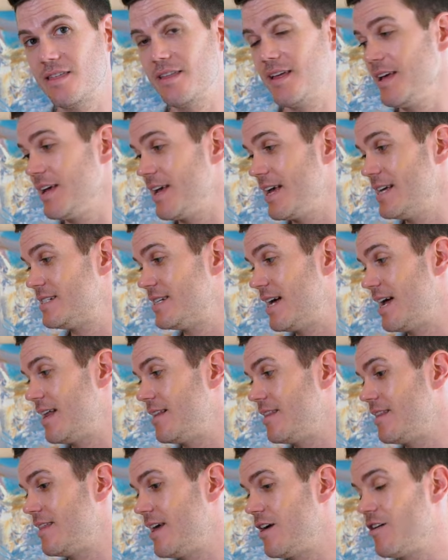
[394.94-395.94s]
think, is
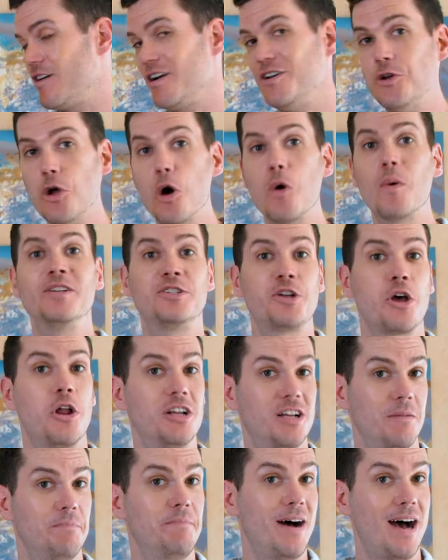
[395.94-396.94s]
that there are no
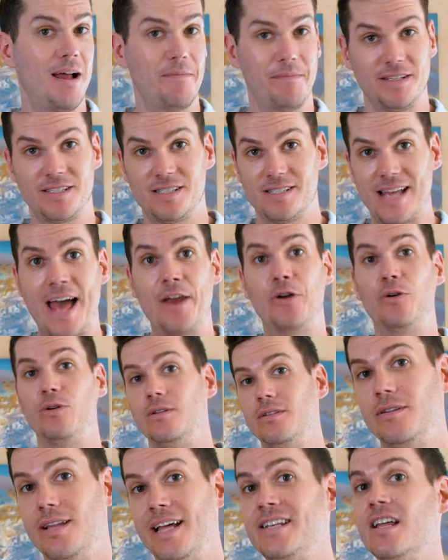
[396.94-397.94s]
internal compartments at
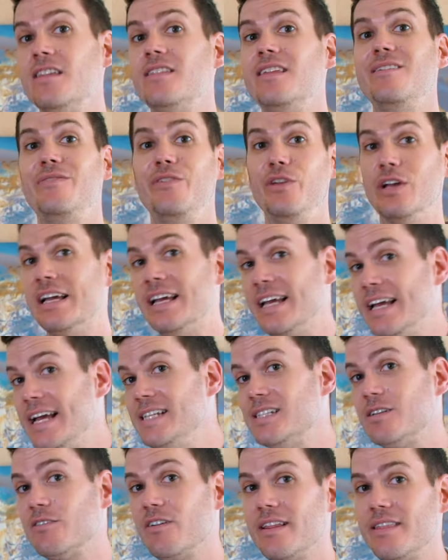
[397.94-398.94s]
all. Like nothing for your
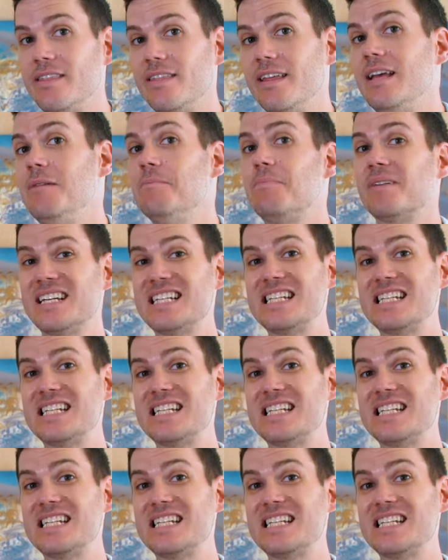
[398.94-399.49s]
keys or anything, but